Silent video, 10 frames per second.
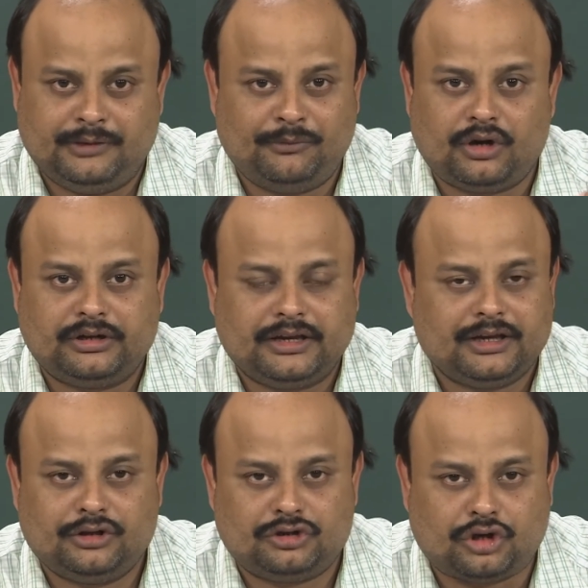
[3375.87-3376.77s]
have not
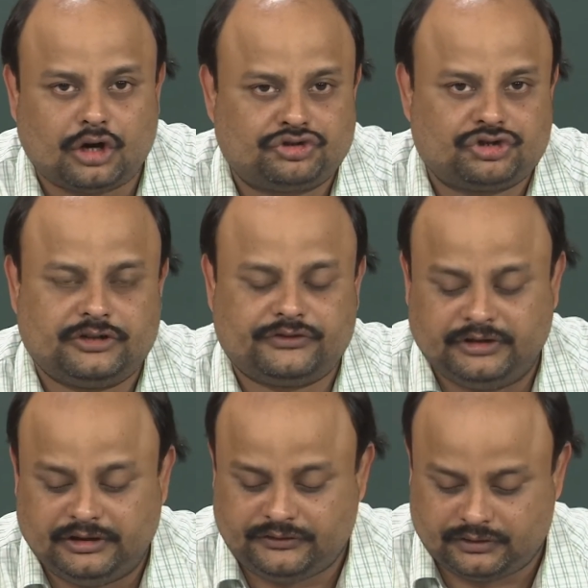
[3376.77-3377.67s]
taken the tortuous
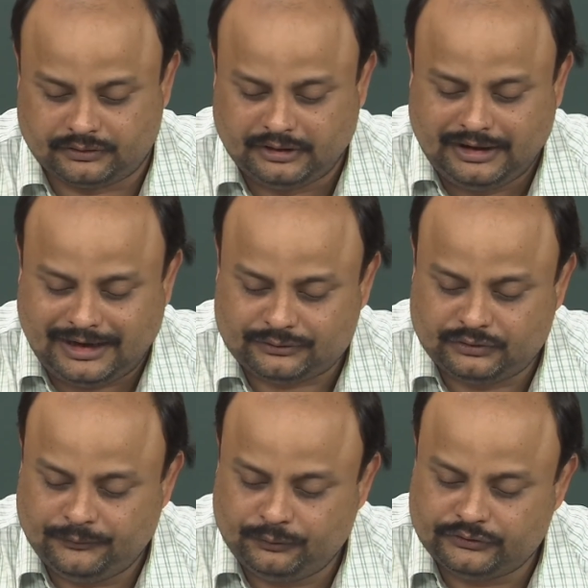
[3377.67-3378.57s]
nature.
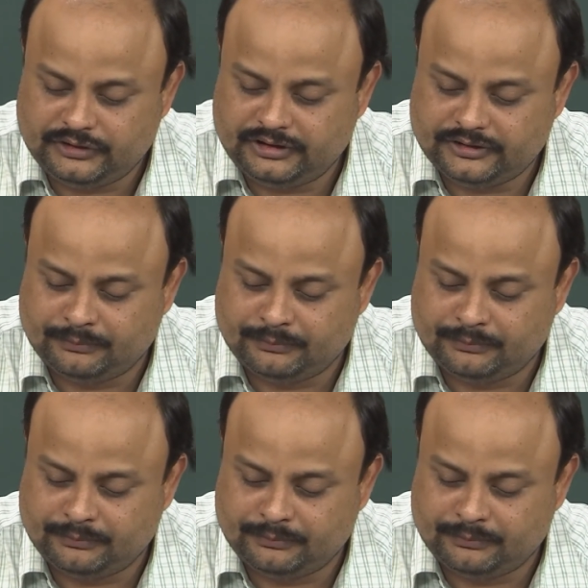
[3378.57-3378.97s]
Actually, if you see this